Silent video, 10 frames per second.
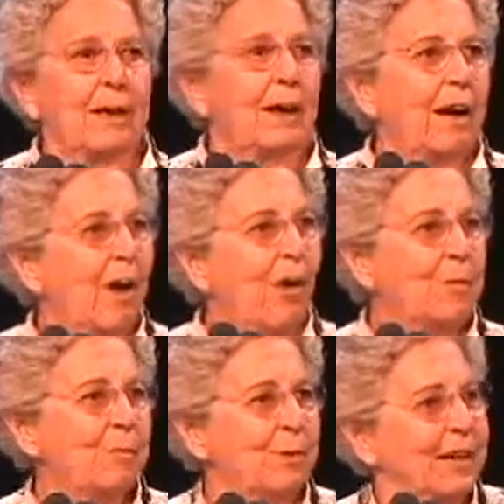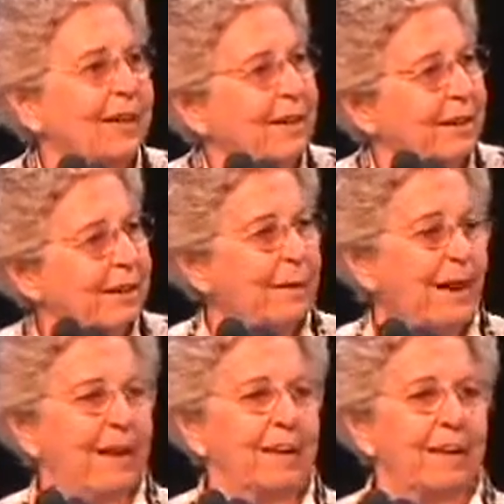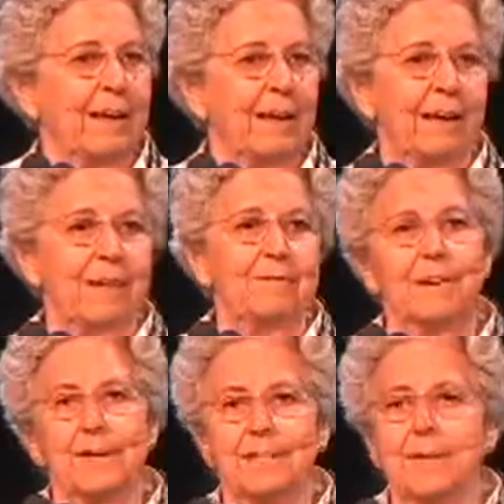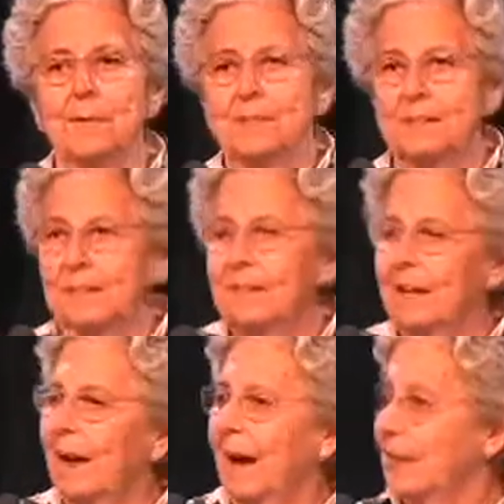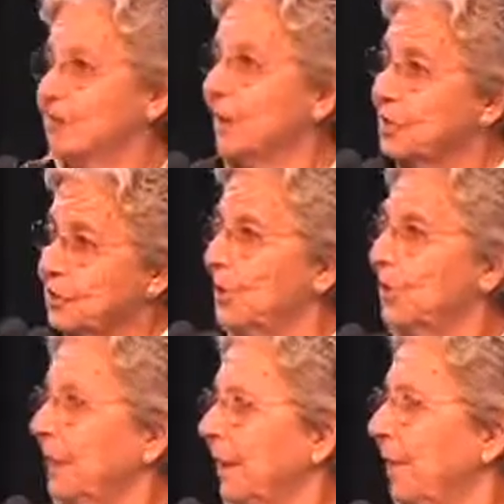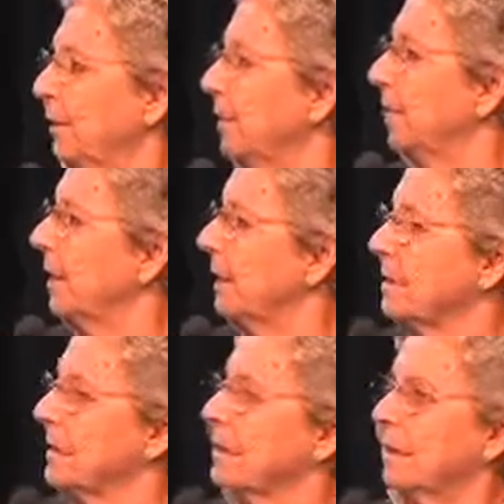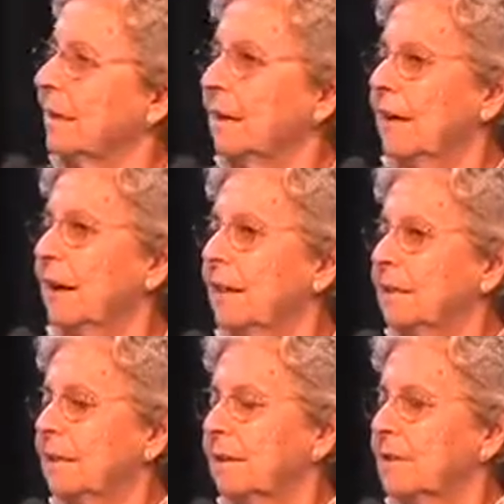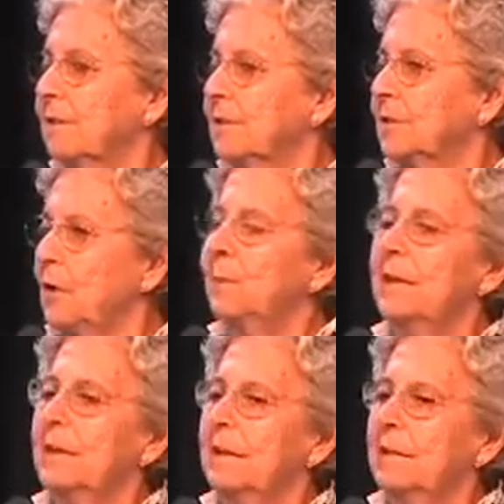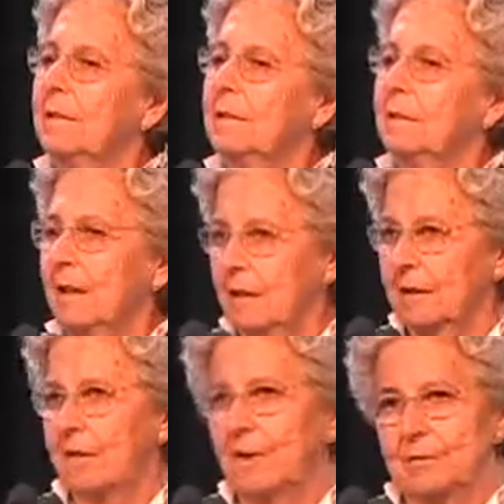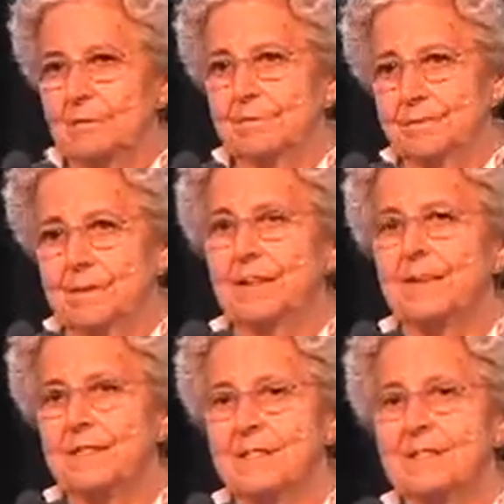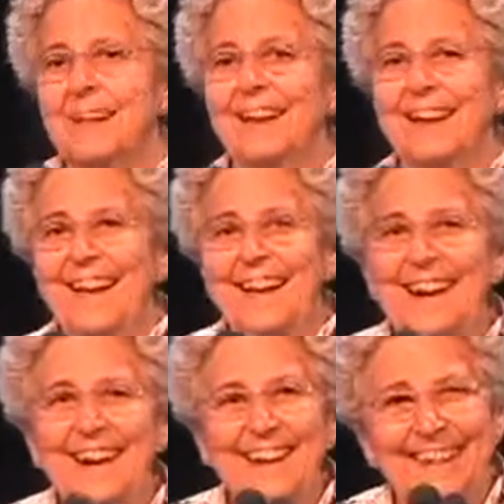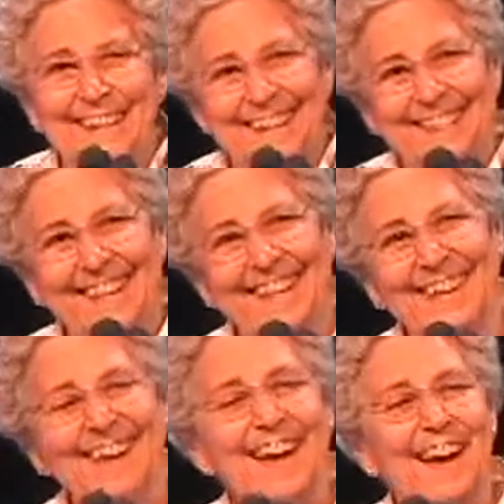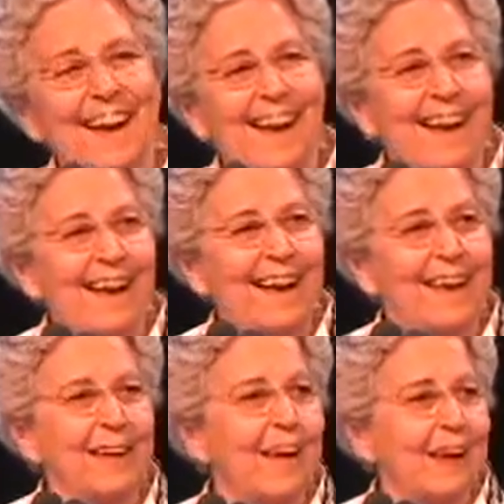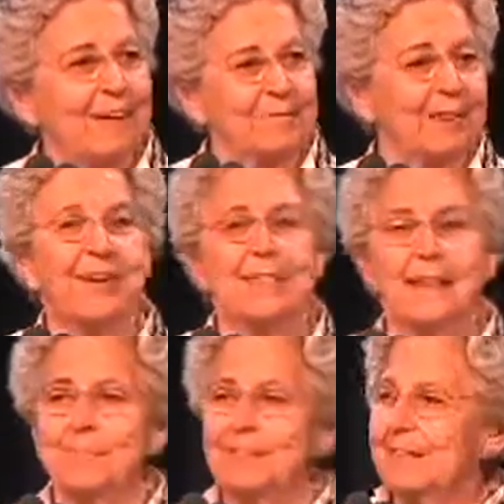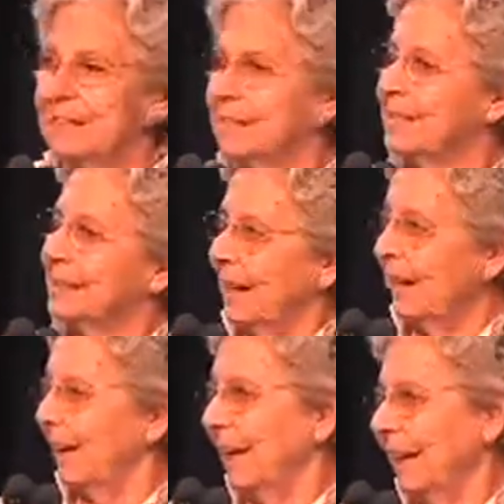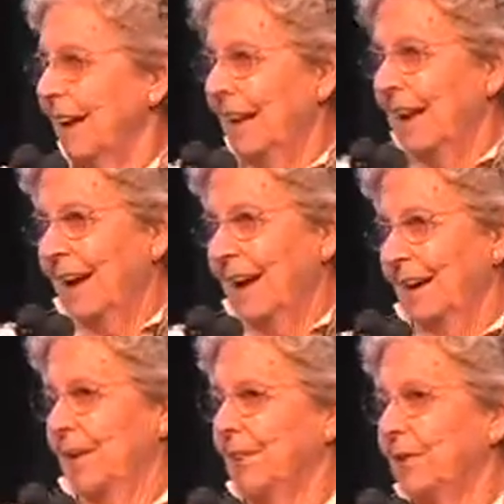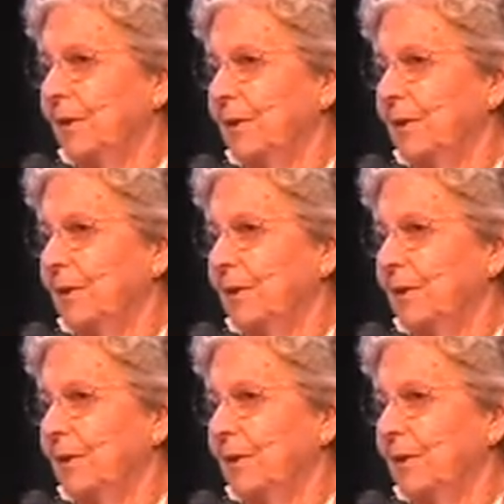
home week here. I am uh, very tempted. I saw so many old friends, uh, so many young old friends. Uh, I, am very tempted to say, uh, you've